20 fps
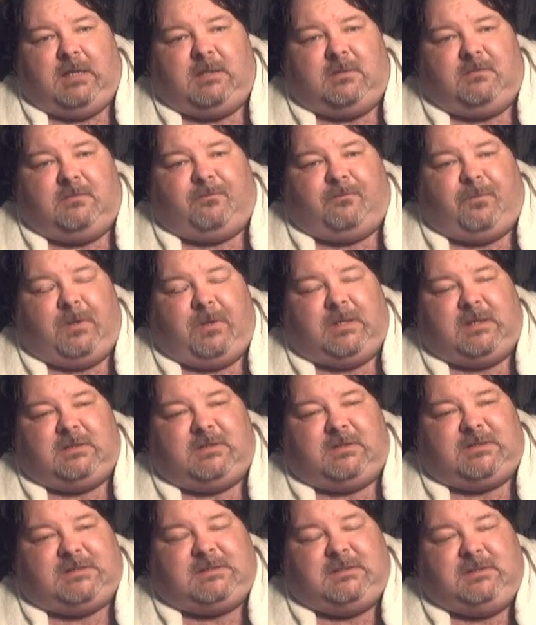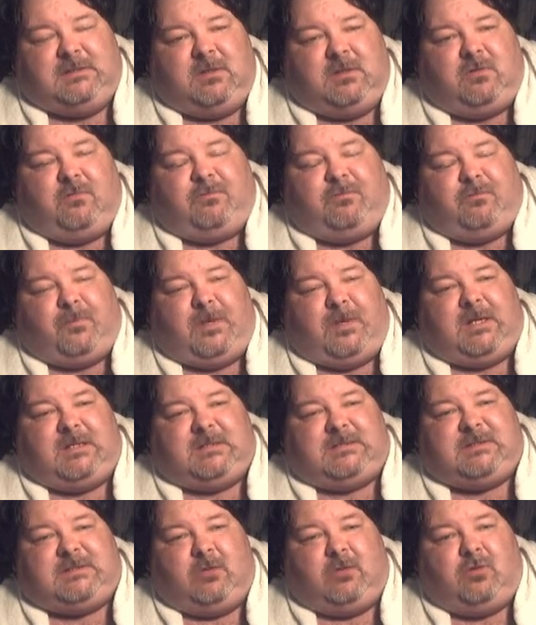and friggin' this little
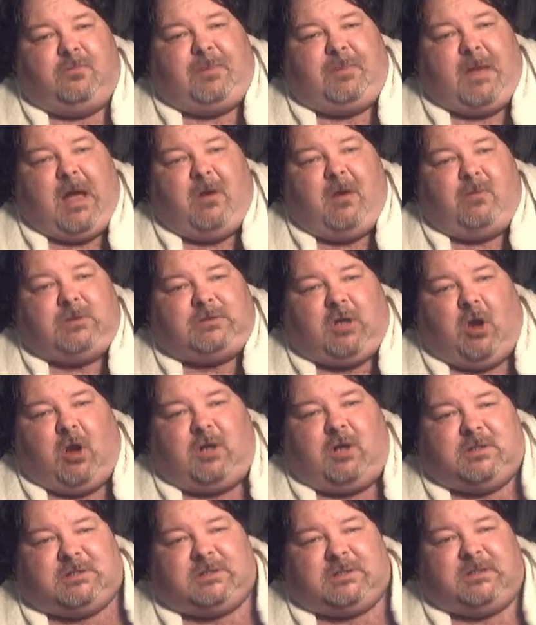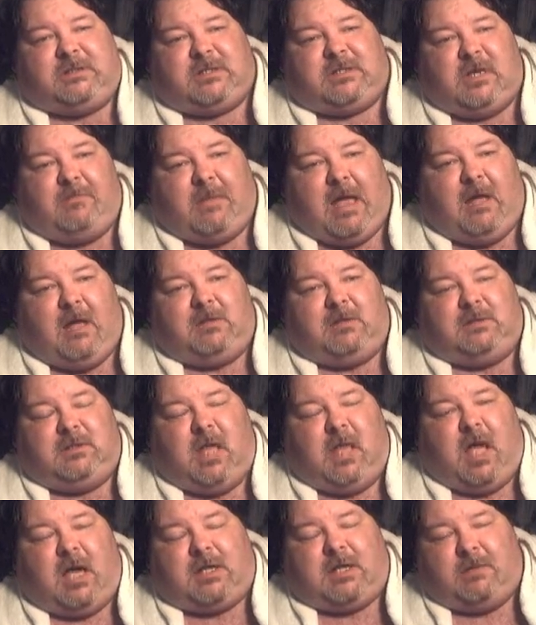friggin' solar powered car's gonna come out
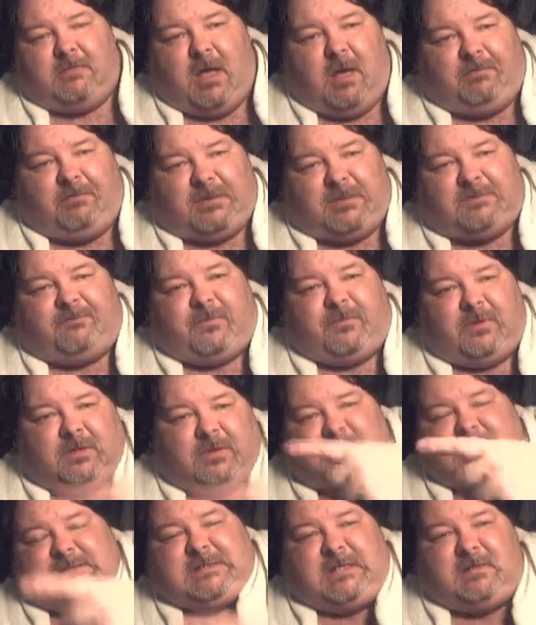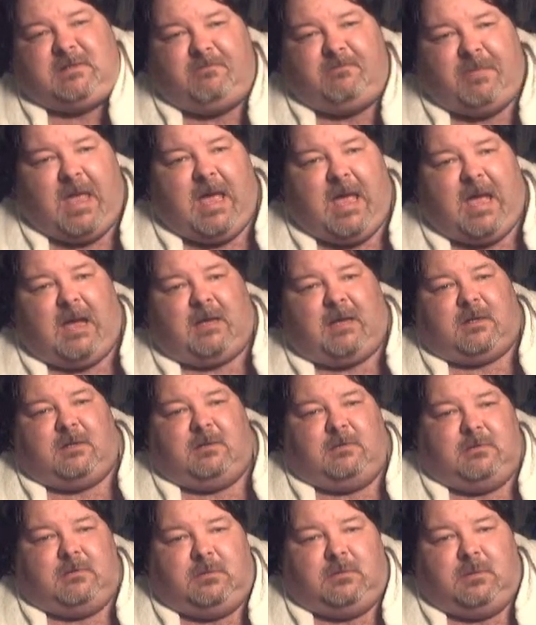and lock them up and friggin' send them back.
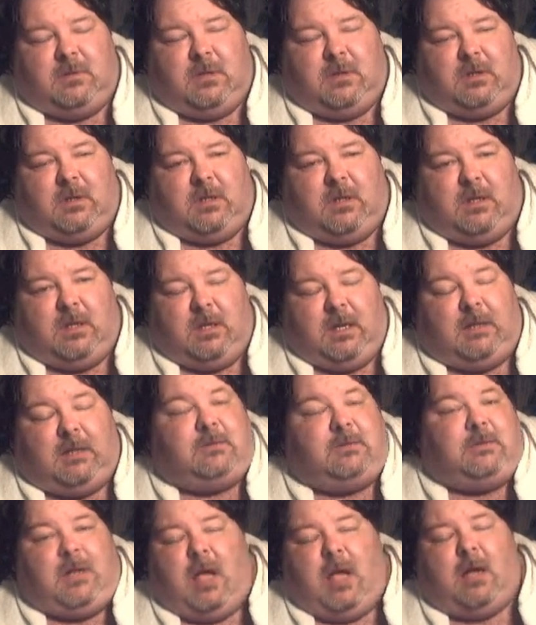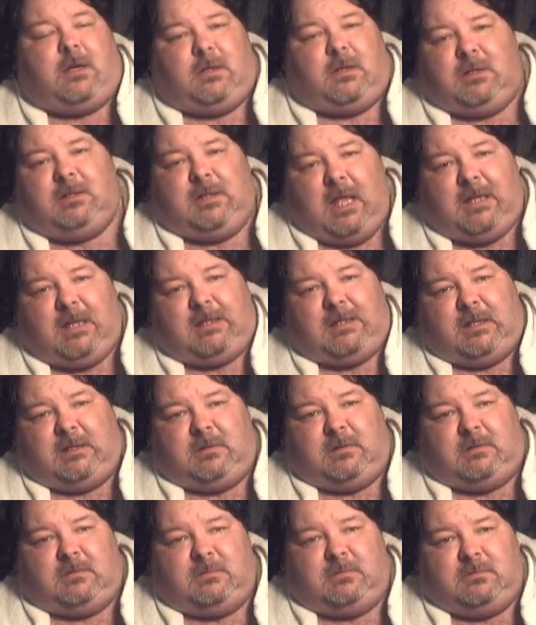And they're not gonna like it.